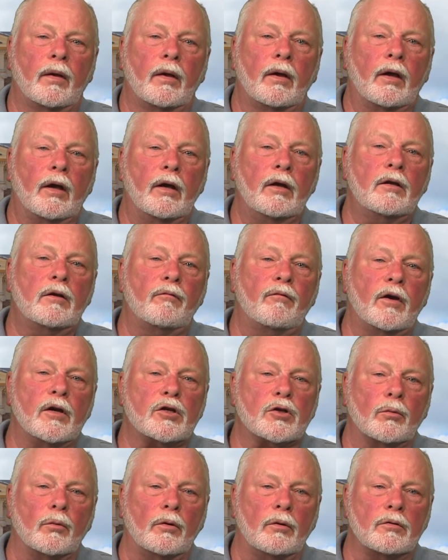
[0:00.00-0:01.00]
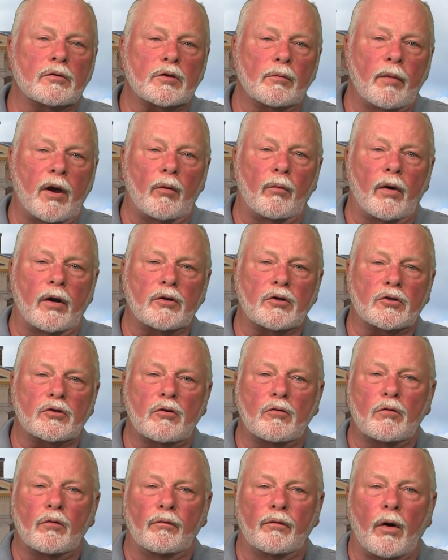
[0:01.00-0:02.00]
Individuals may
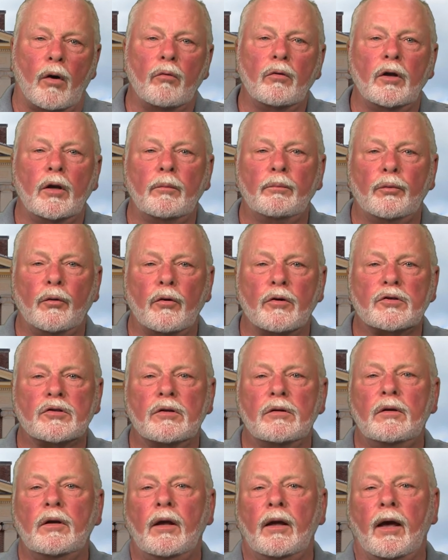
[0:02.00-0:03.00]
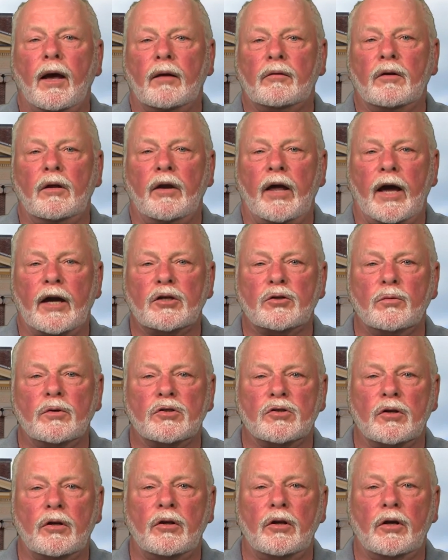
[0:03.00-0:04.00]
register to vote in person at the Nashua
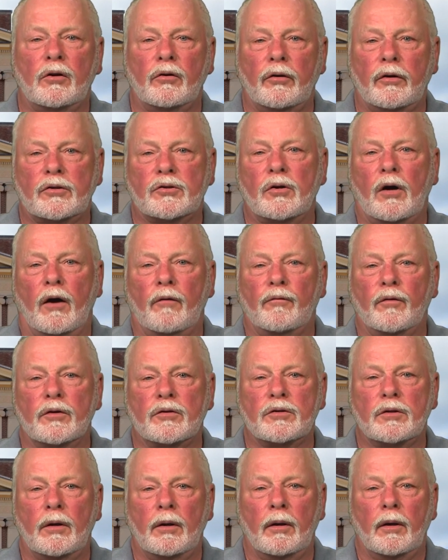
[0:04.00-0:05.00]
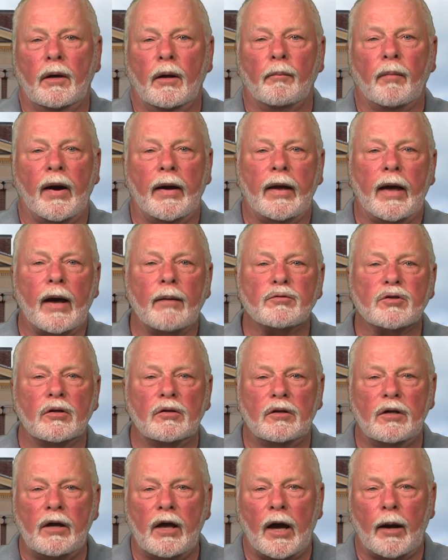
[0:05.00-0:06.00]
City Clerk's office, by
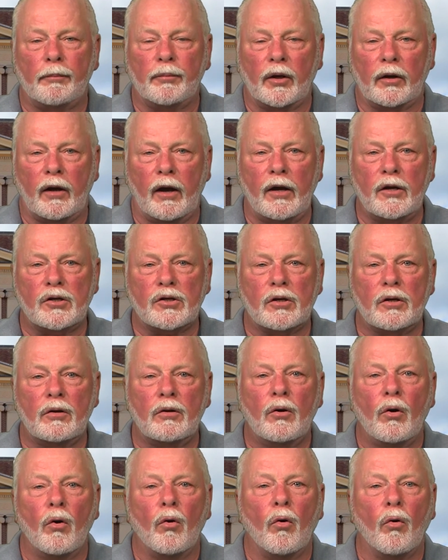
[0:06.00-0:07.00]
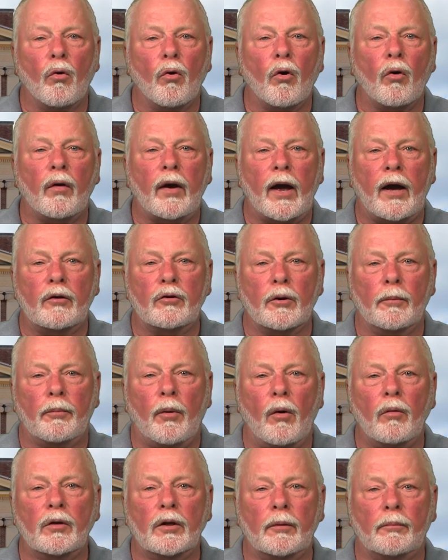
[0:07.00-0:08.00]
absentee application, or at your
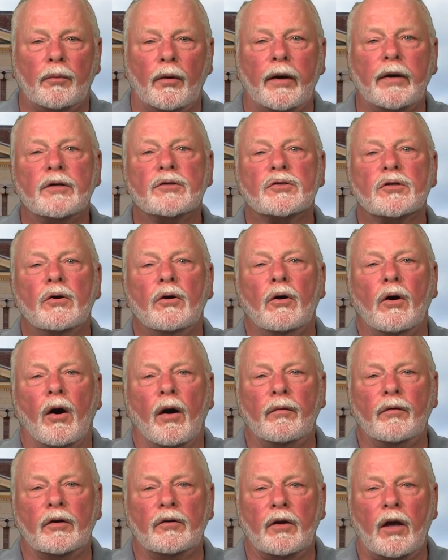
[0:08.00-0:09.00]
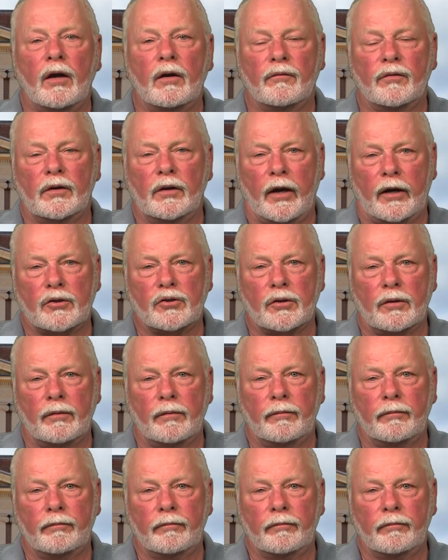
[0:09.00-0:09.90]
polling place on the day of election.